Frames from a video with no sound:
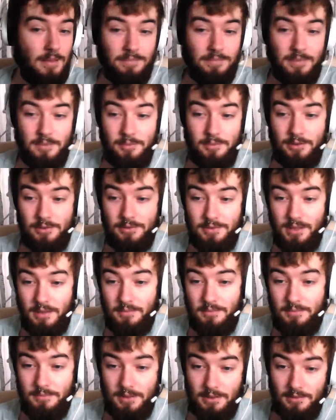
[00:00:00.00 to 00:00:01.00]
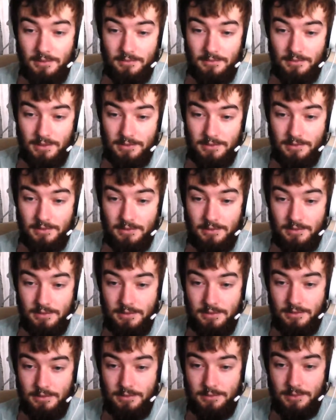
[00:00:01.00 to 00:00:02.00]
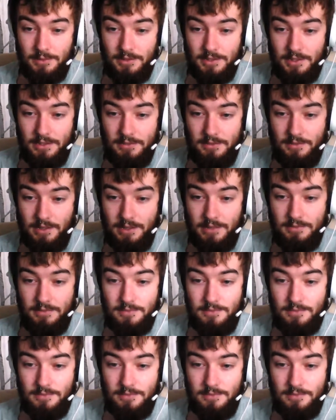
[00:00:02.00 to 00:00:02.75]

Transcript: But yeah, let's look at the sprint sheets for now.